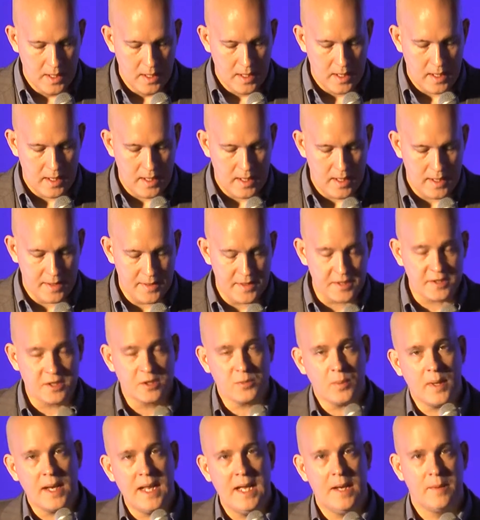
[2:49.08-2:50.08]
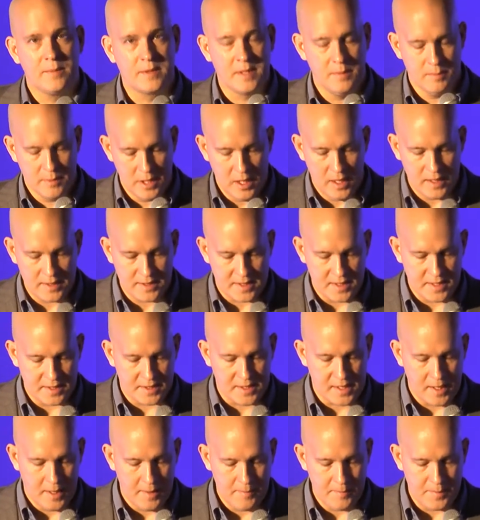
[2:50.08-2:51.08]
Uh, this is what helped him launch this
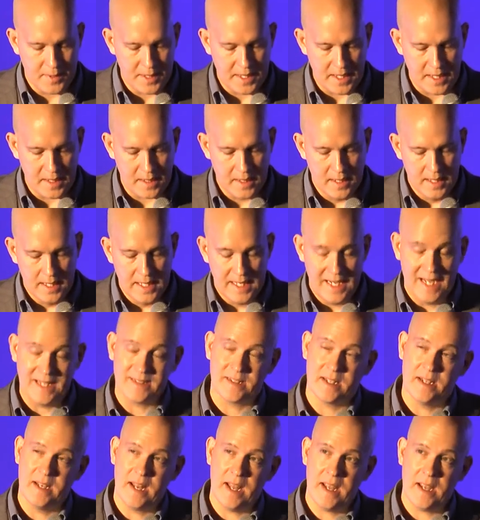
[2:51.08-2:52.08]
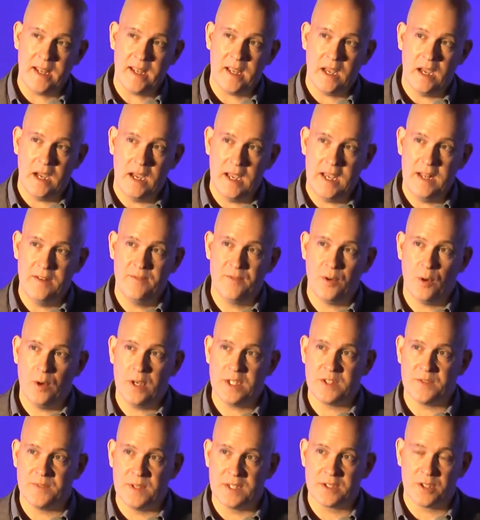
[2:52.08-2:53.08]
company. And today,
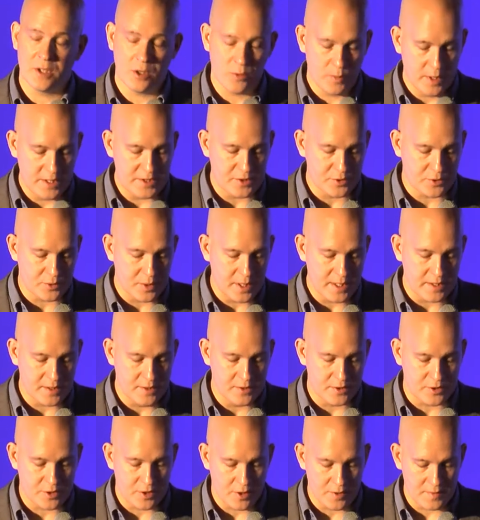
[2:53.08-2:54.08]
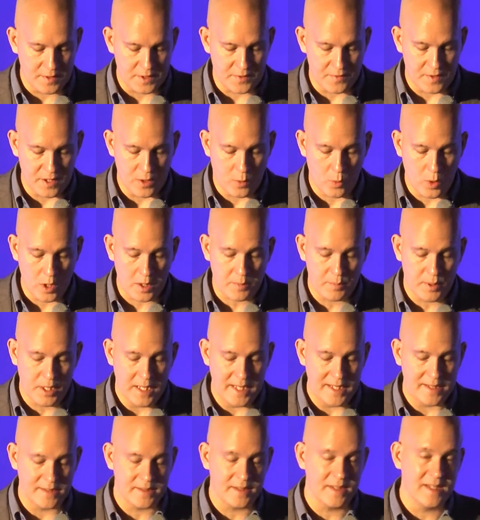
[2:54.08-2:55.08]
Envoy's visitor registration service for the
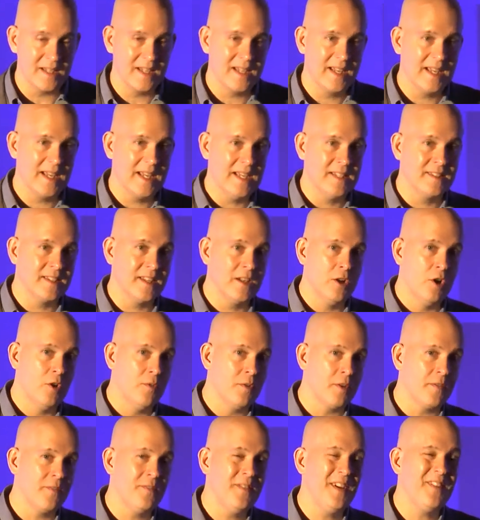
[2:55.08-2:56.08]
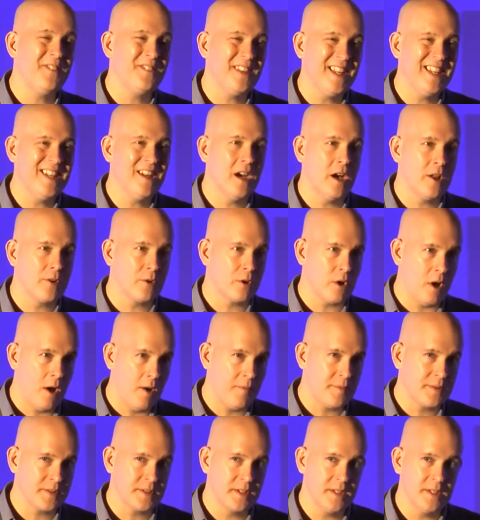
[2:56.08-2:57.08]
workplace is in over fifteen hundred
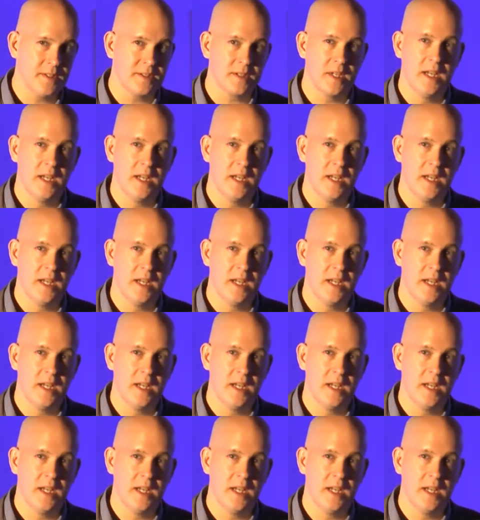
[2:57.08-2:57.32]
offices